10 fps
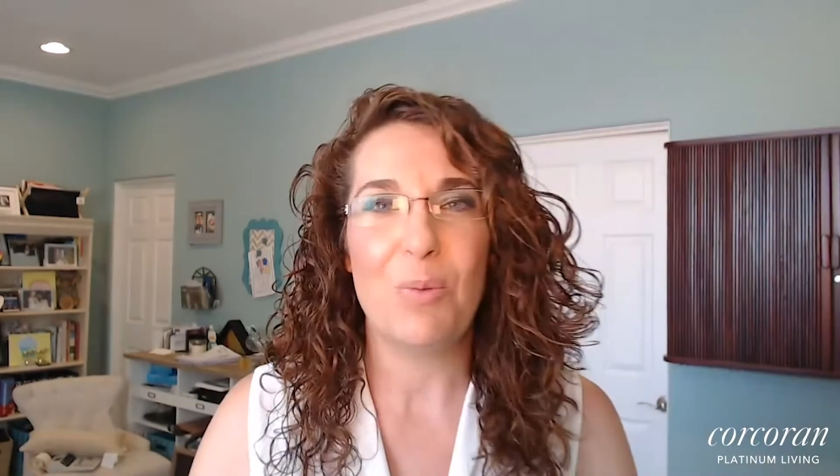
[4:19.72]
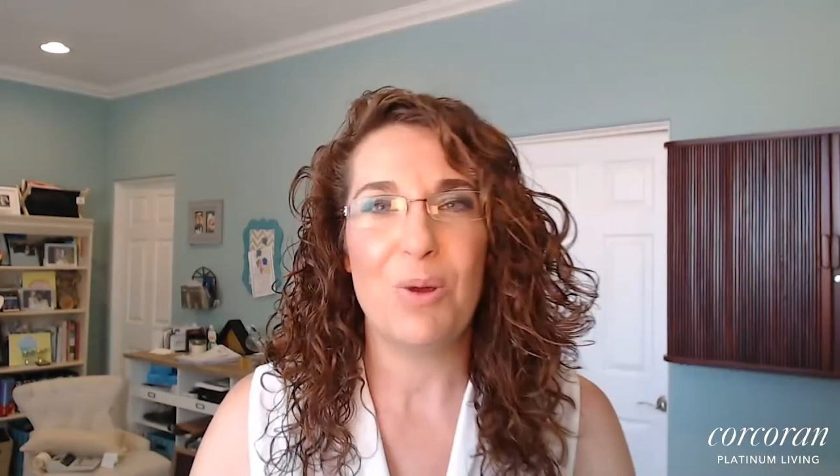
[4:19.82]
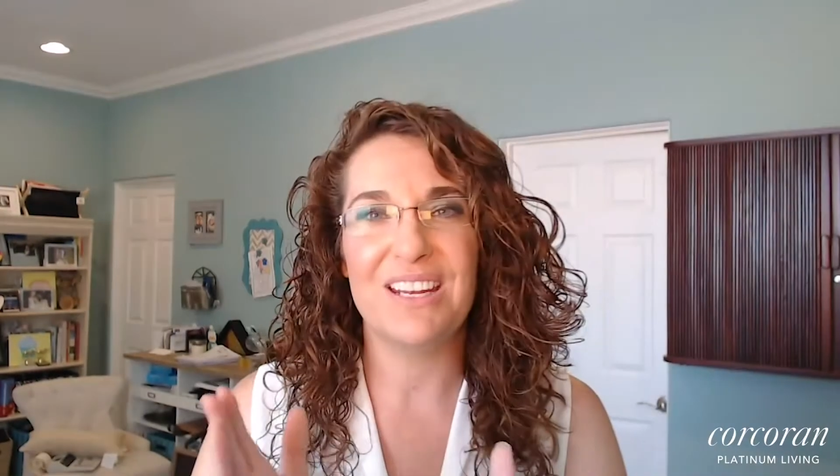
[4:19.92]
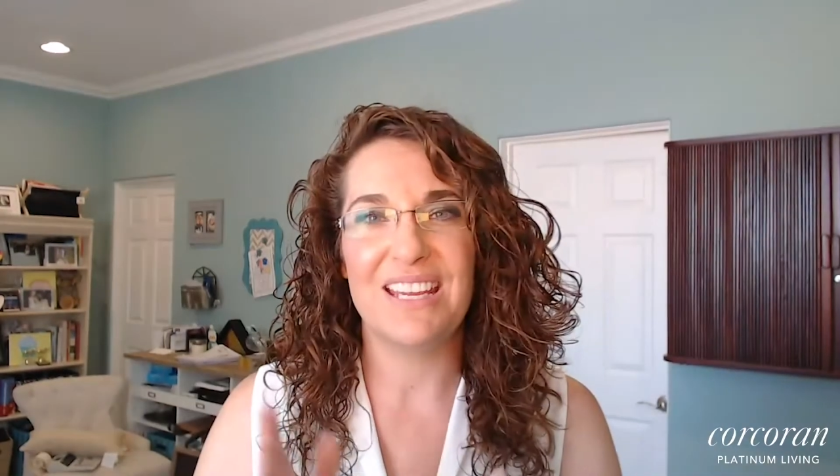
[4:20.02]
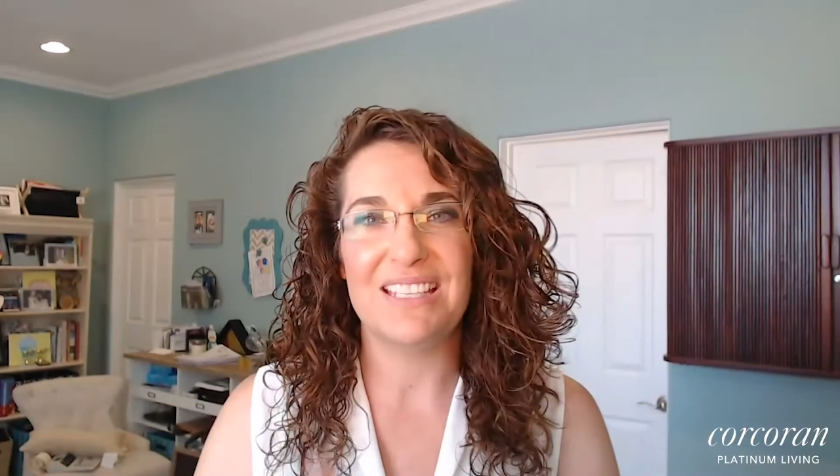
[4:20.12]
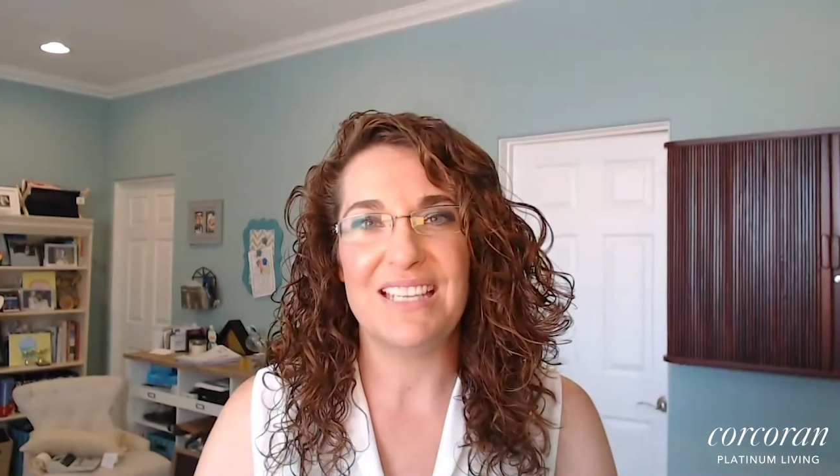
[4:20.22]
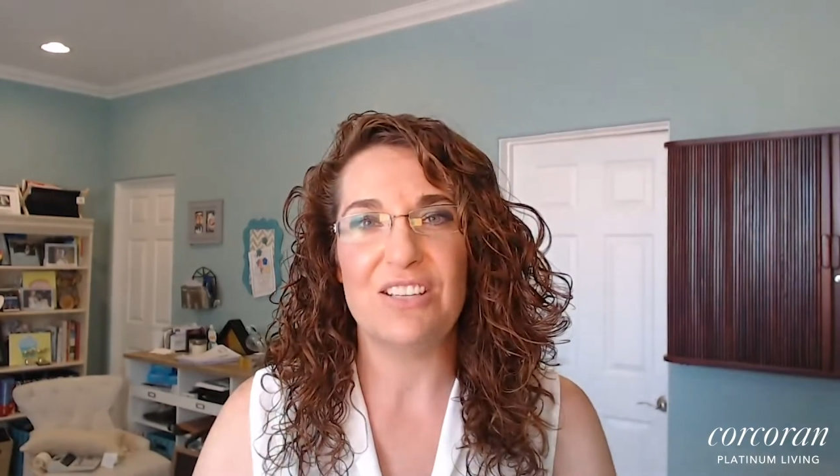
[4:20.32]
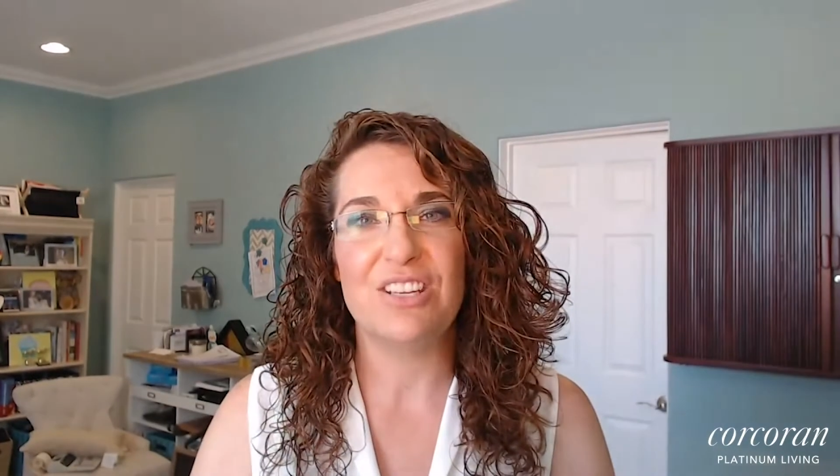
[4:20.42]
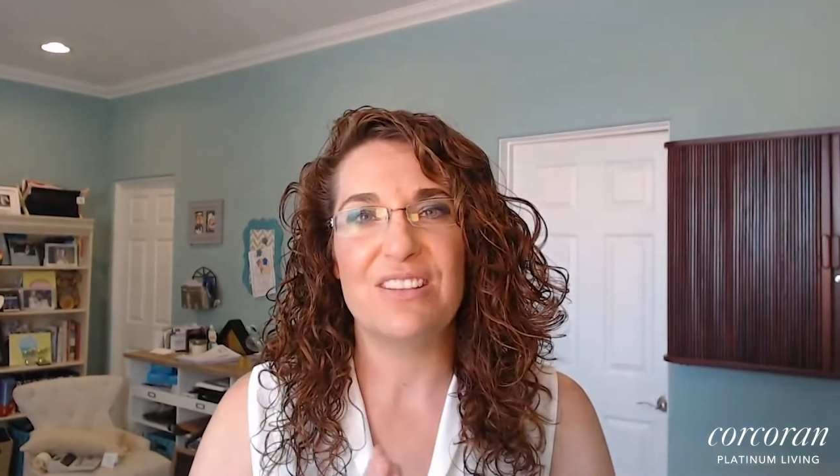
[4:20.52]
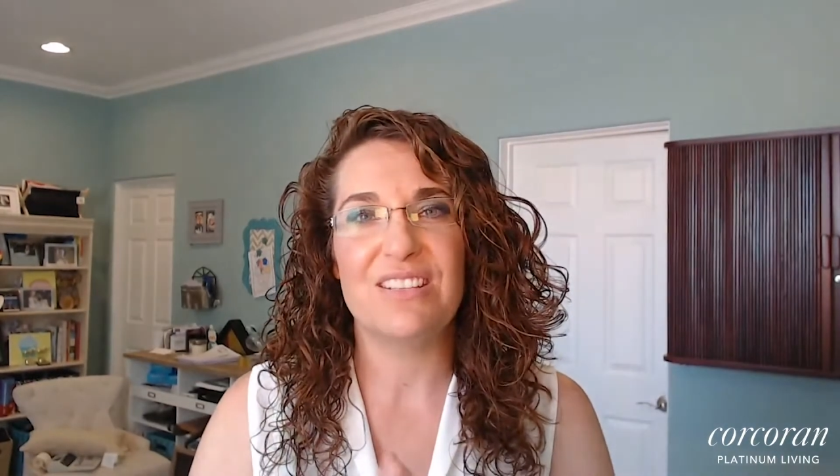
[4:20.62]
we're going to get
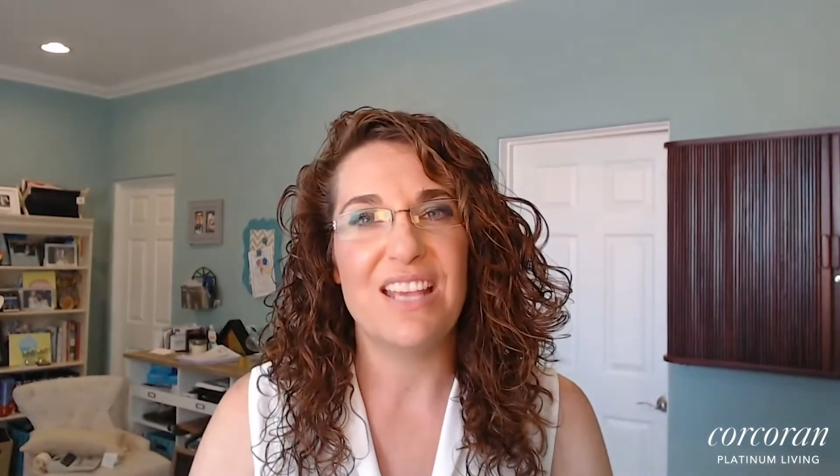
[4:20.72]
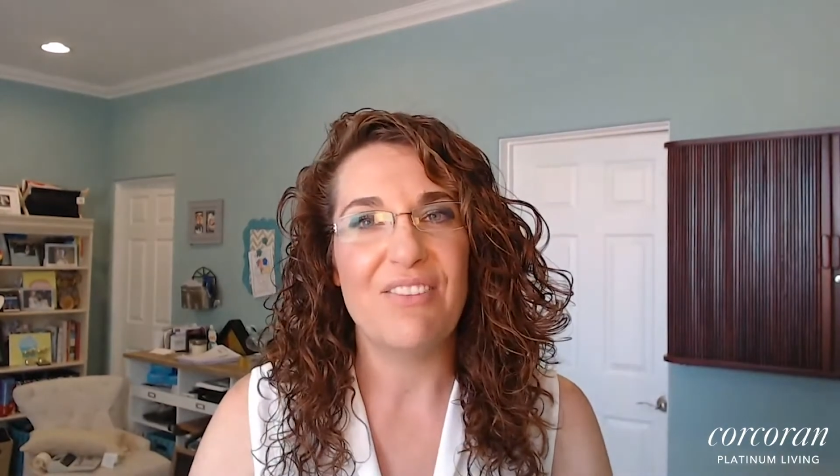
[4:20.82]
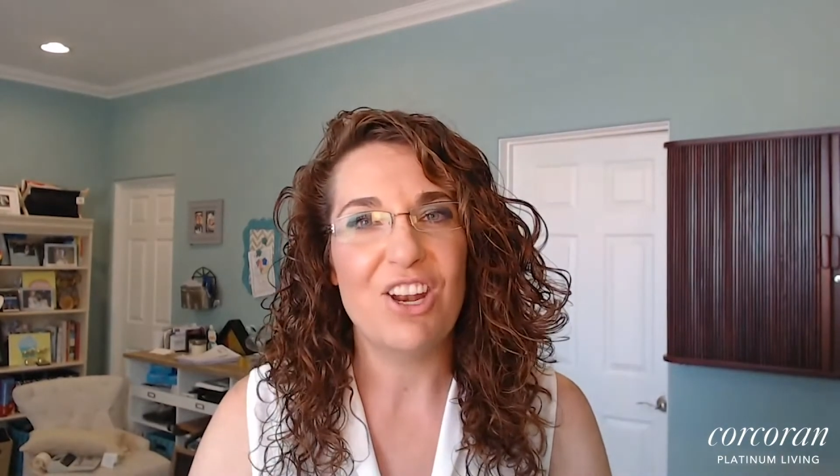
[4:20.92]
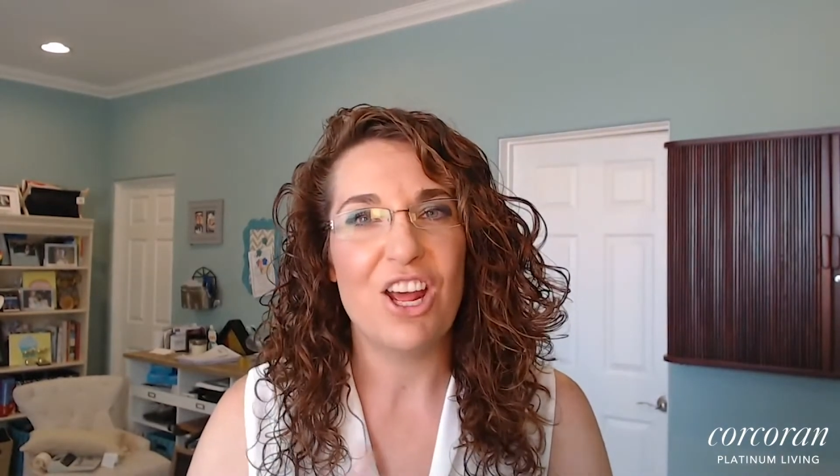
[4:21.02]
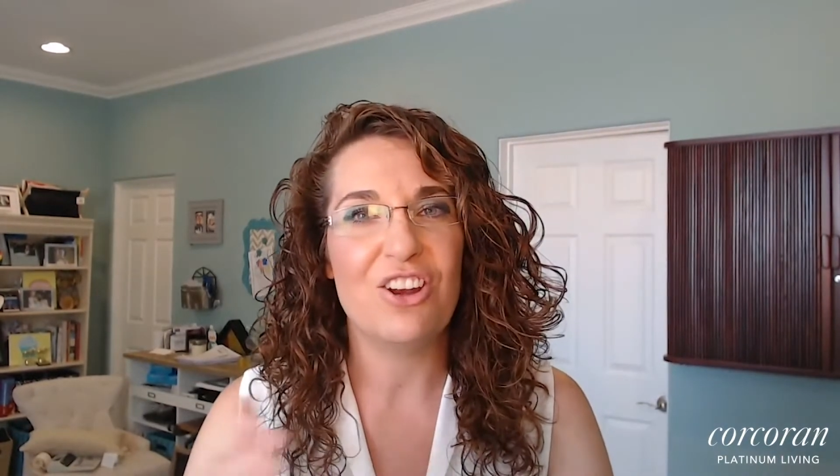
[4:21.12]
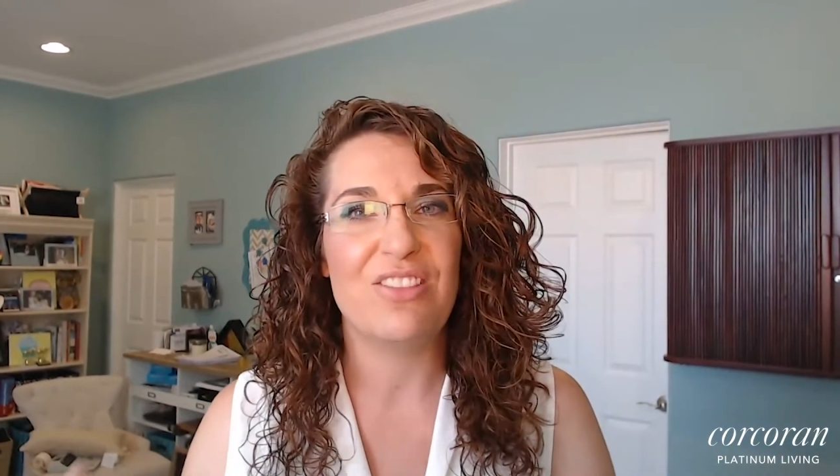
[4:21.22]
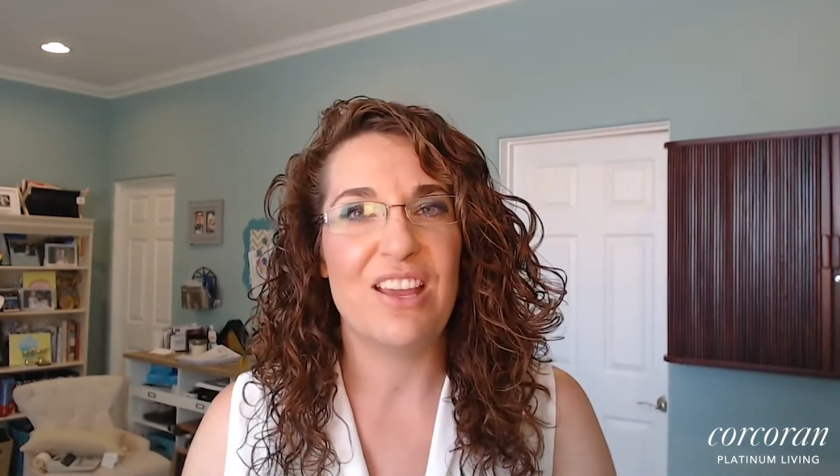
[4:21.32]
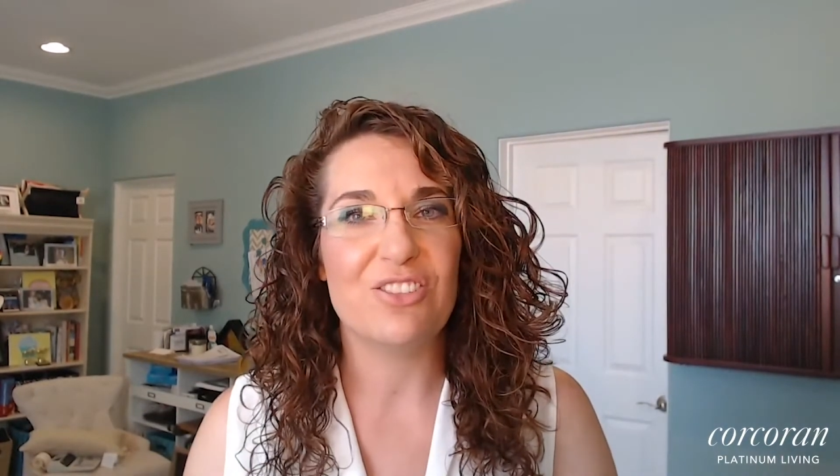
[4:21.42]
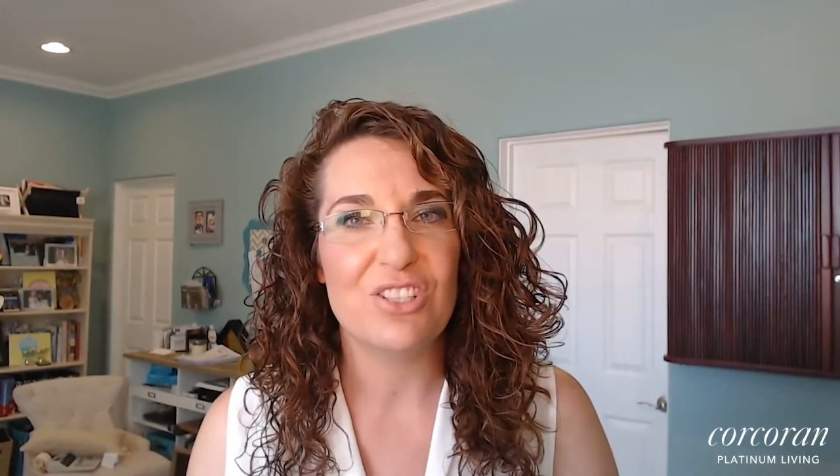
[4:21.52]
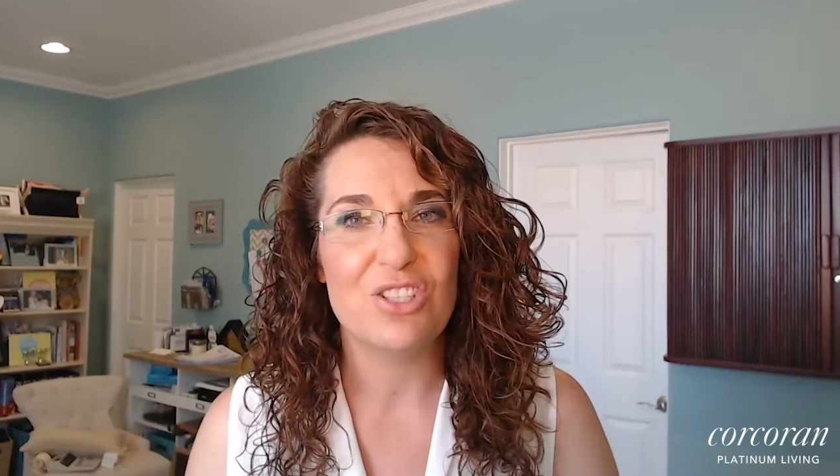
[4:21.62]
down to the
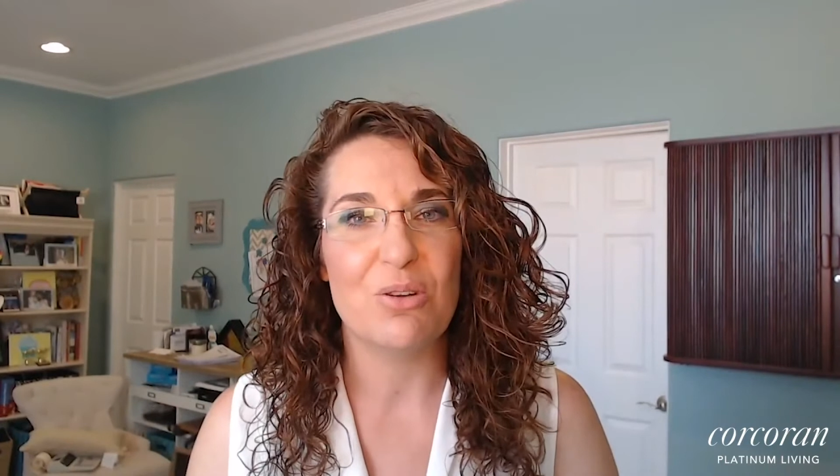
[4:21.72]
$700,000